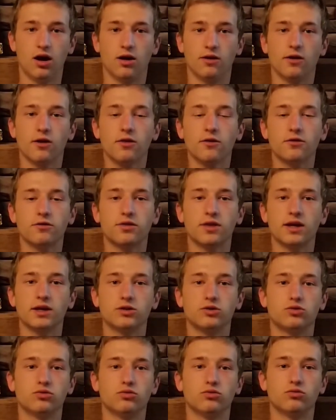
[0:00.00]
Another
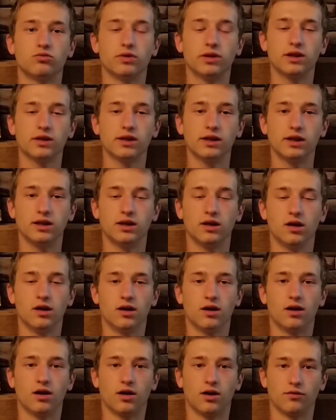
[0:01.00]
thing to really
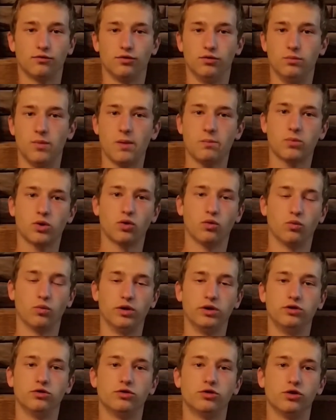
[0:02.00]
remember
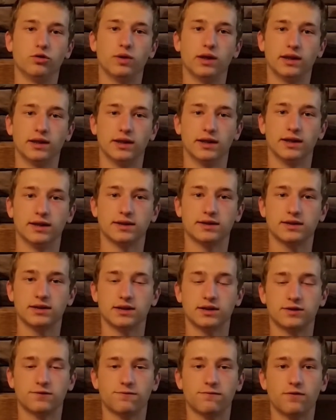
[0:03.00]
when you're doing this
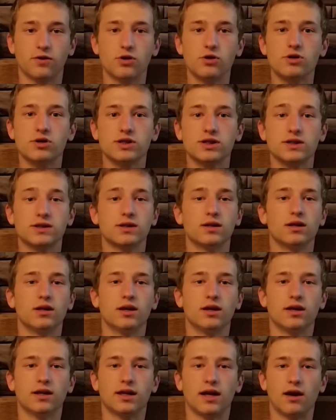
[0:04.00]
is first,
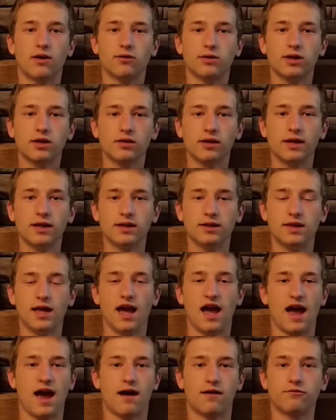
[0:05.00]
calculate the
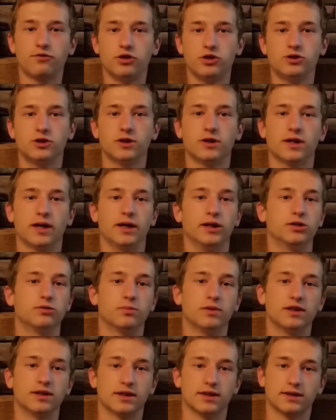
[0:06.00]
average
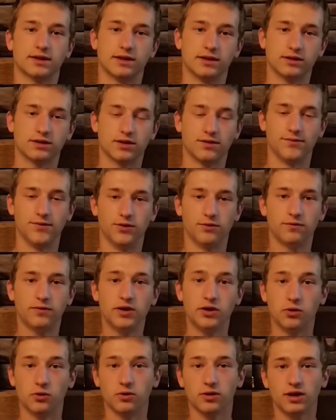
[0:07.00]
engagement distance of your
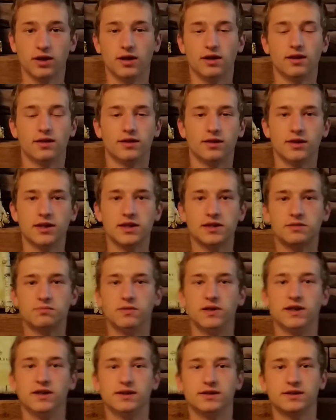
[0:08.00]
field. This
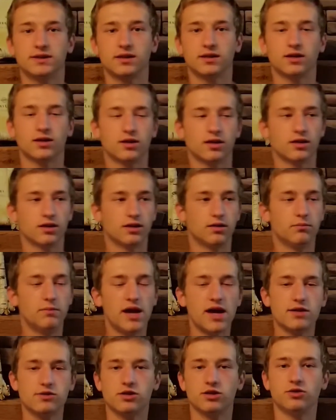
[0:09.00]
means,
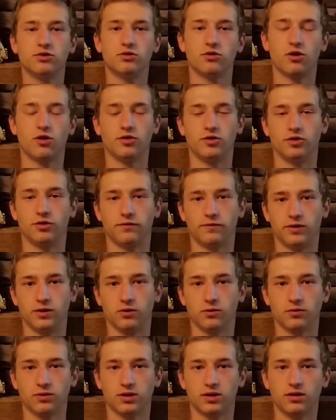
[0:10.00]
imagine you're on your
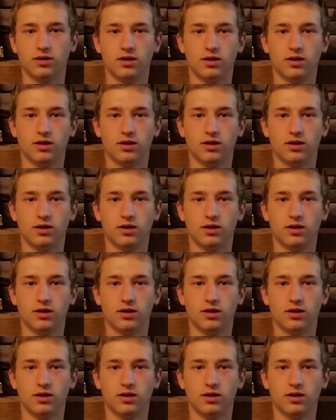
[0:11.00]
field.